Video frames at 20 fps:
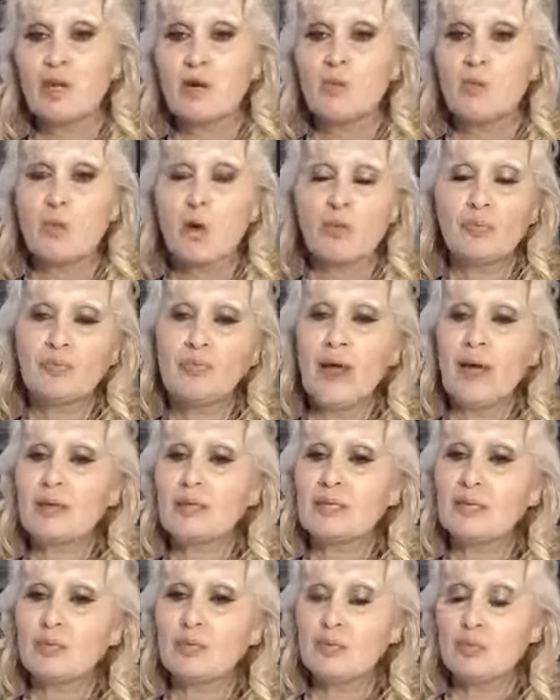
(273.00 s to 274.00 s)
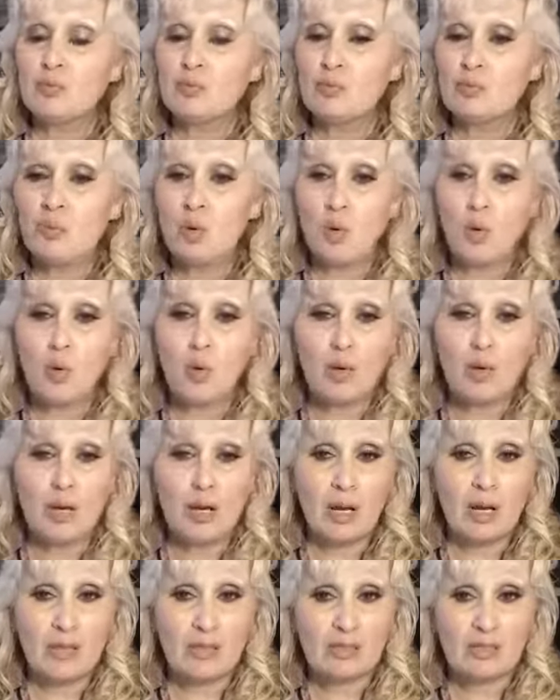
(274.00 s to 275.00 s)
won't that give you more
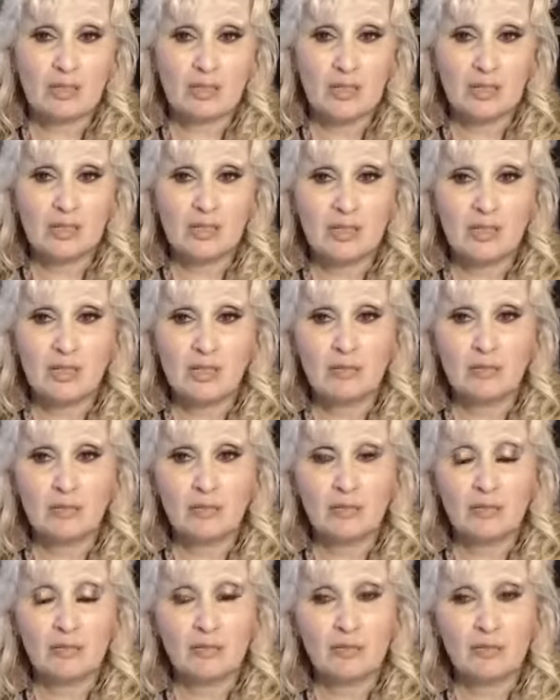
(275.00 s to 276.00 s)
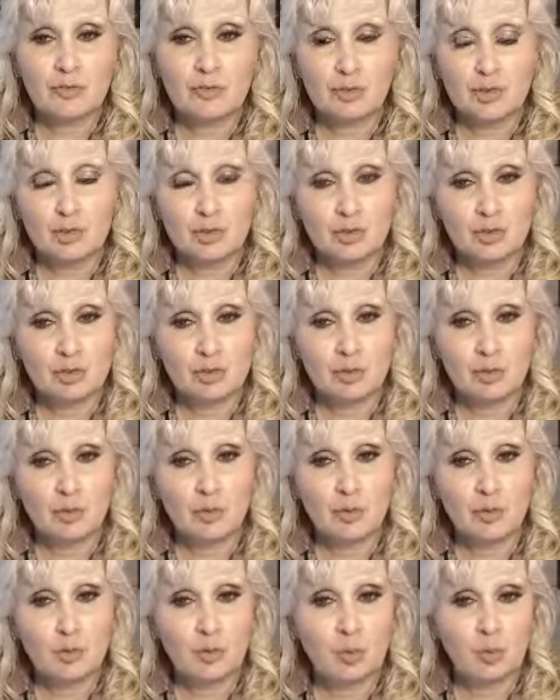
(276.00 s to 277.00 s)
incentive to
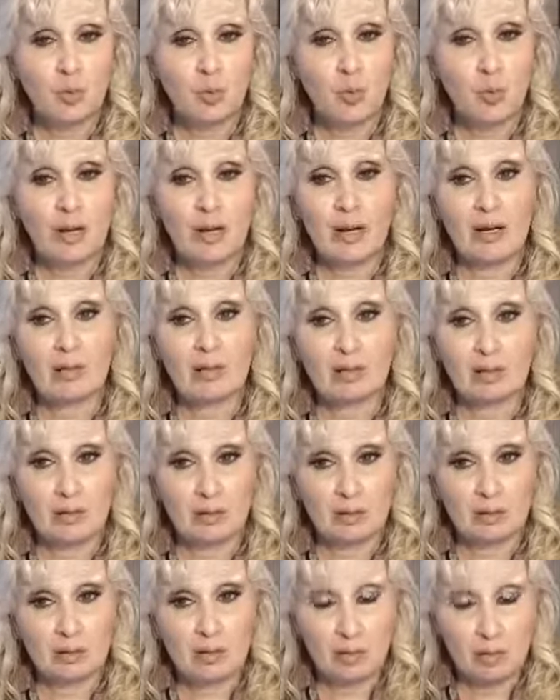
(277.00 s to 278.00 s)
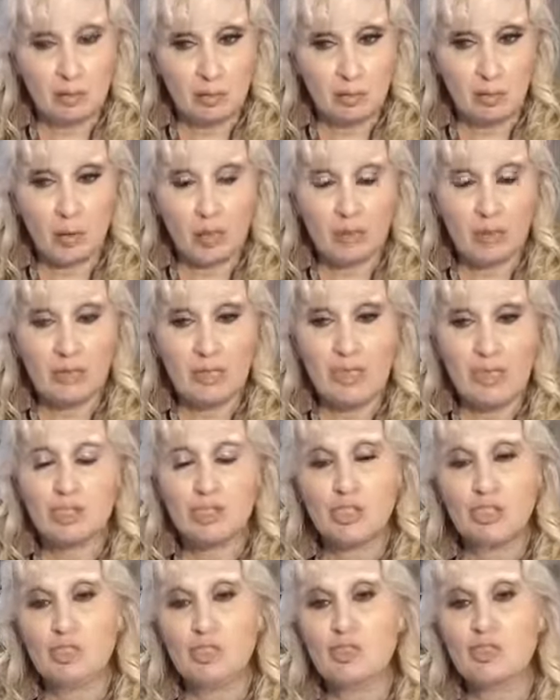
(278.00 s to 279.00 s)
do what what you need
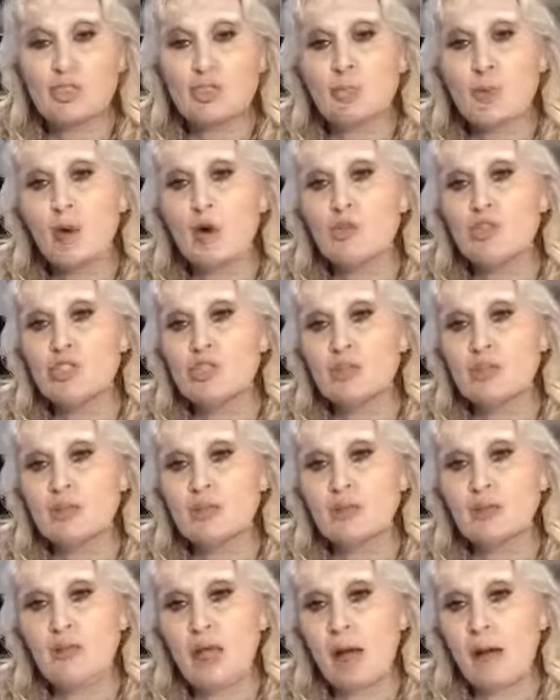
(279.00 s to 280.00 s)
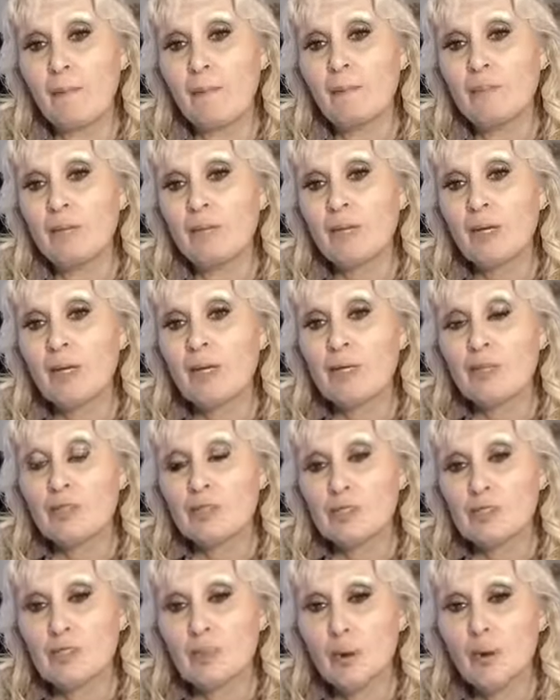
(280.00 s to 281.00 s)
to do? Suppose you did that.
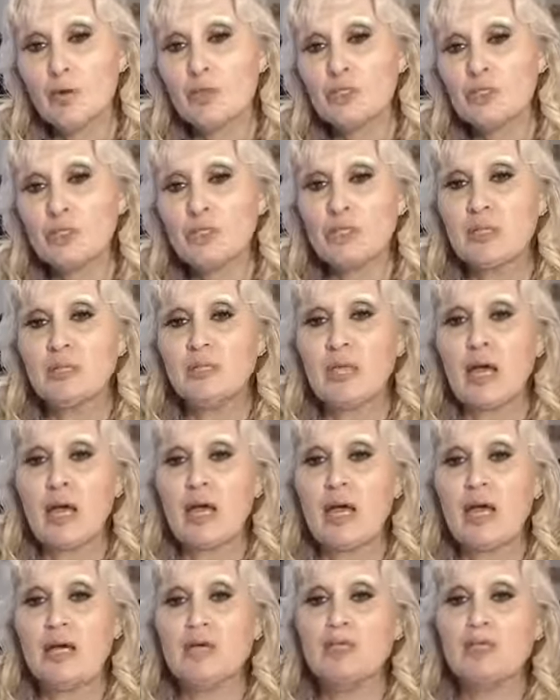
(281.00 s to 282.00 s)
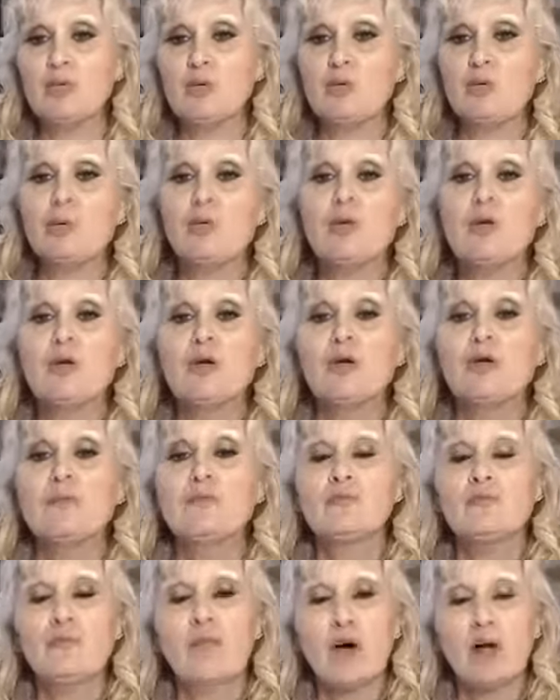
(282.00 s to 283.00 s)
Suppose you did that and you
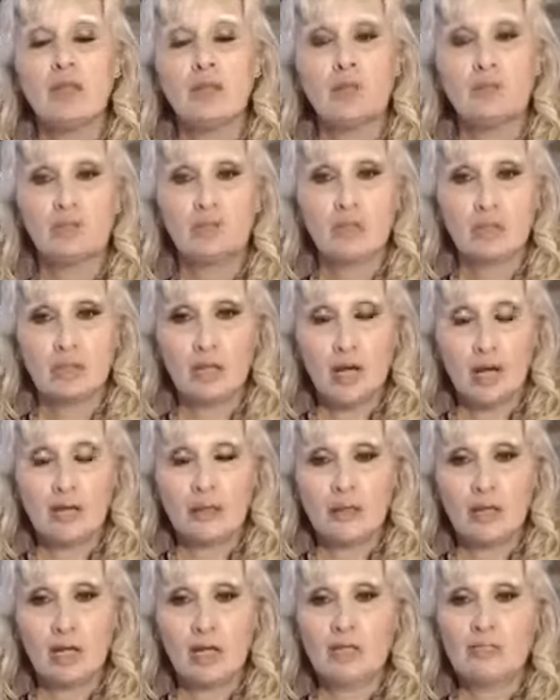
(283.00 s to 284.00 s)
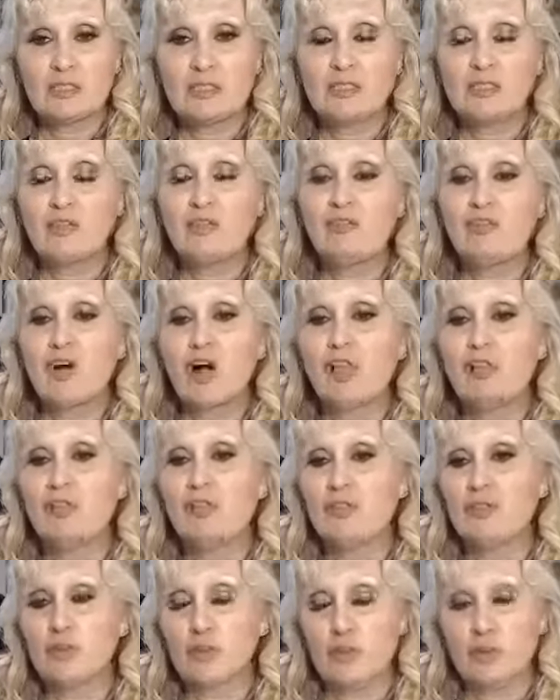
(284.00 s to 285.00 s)
followed the guidelines and you
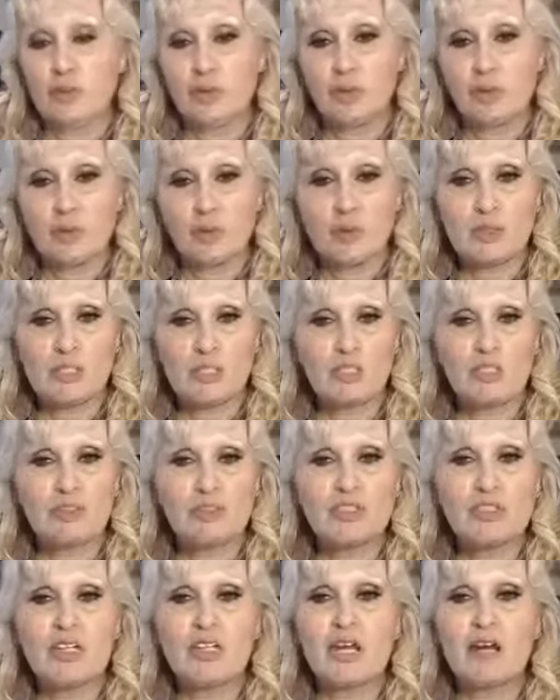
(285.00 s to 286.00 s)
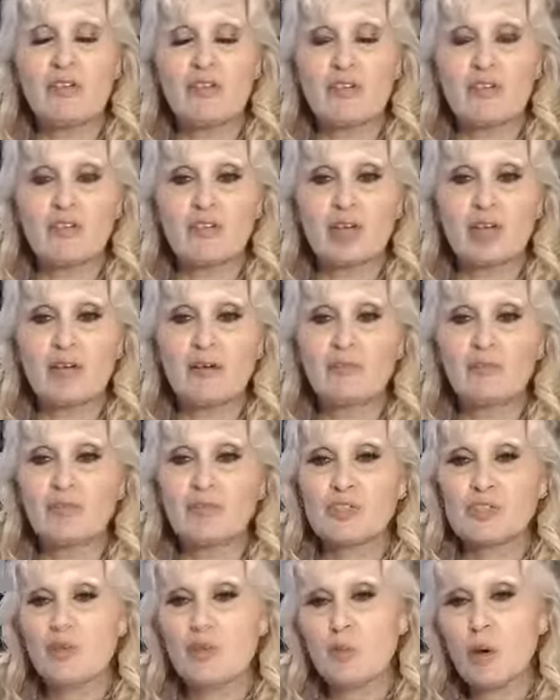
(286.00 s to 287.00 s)
followed the rules and you did everything.
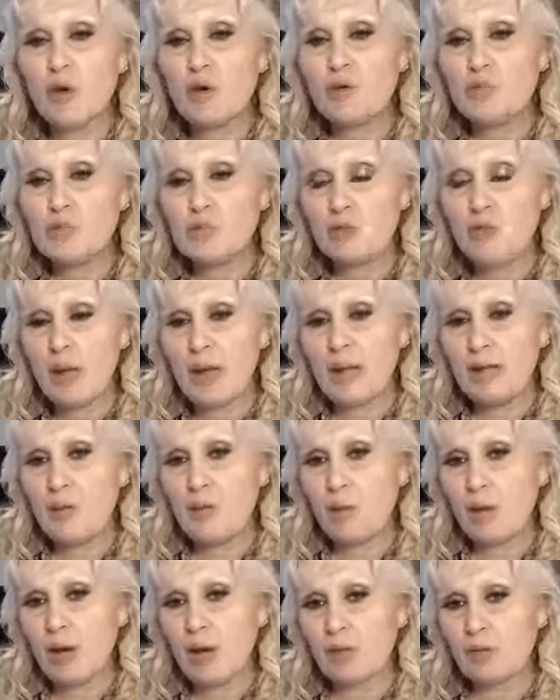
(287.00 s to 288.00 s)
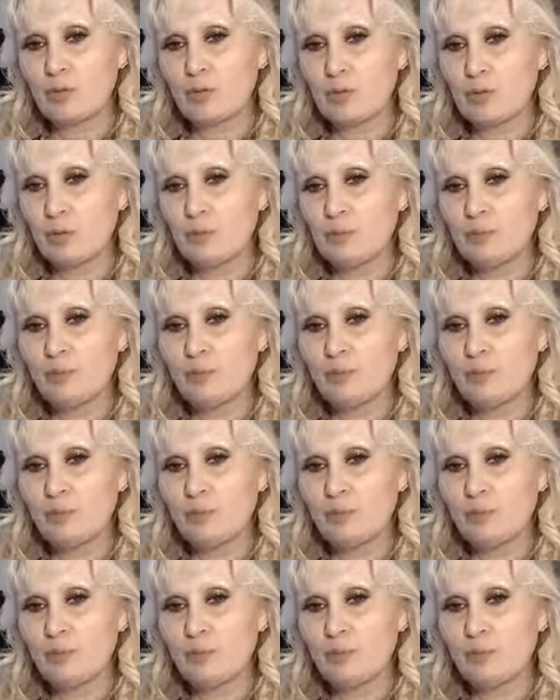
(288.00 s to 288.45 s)
Suppose you made a breakthrough.